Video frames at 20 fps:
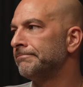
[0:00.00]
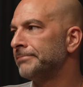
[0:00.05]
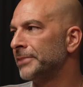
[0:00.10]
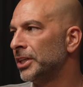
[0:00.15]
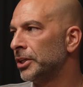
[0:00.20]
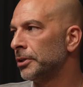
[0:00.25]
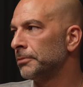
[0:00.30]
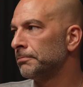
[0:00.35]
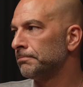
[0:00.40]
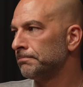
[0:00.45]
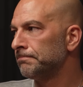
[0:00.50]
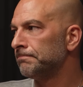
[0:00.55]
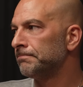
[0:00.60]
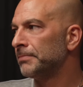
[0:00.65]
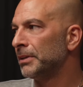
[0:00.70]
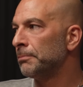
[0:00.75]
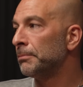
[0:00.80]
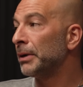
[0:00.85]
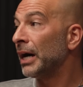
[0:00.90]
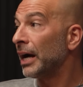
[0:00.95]
You know,
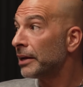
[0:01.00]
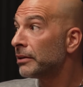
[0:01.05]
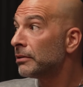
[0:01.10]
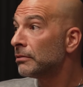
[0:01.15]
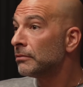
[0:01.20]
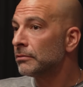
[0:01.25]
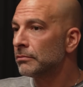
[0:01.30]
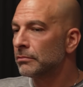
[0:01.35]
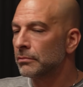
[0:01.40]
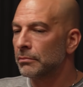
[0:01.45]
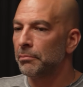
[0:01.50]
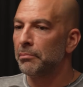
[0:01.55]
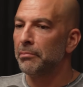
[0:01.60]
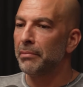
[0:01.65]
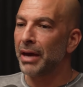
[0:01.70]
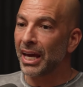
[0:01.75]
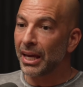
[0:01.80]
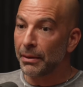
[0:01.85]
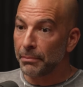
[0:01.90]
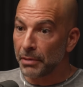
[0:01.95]
but
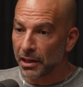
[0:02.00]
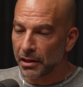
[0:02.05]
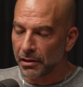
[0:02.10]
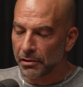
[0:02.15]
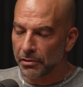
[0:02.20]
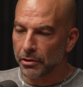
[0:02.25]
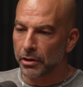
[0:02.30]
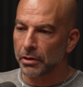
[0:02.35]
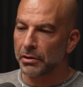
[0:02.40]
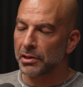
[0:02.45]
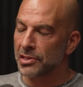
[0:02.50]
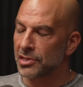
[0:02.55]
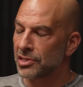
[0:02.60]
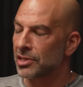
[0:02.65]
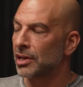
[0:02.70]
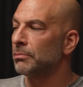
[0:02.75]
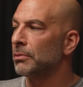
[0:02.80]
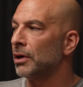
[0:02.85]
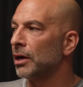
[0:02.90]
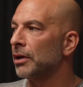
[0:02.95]
maybe there is
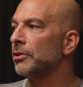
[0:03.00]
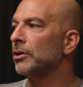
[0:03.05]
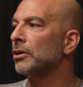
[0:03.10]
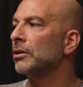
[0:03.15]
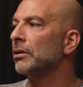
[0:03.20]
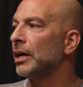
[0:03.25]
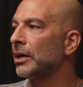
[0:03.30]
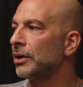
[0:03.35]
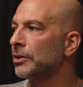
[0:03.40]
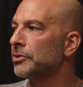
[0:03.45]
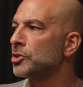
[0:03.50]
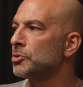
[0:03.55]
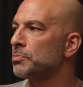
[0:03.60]
some other health